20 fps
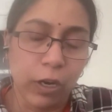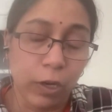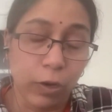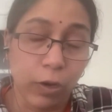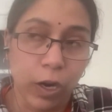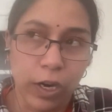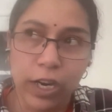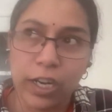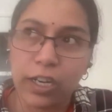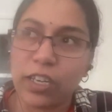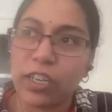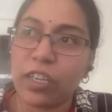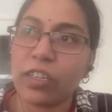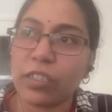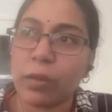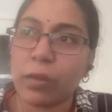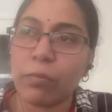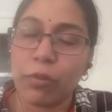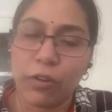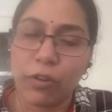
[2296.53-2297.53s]
contacting
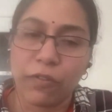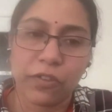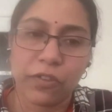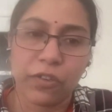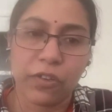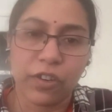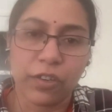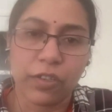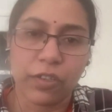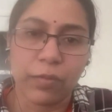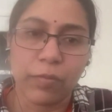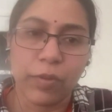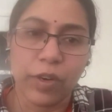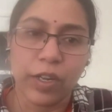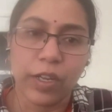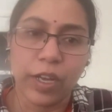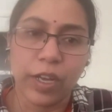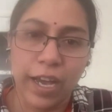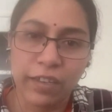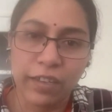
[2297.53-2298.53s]
some professor or
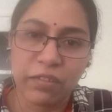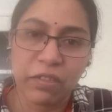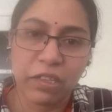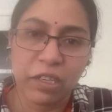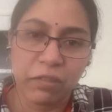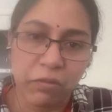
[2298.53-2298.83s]
somebody, ask,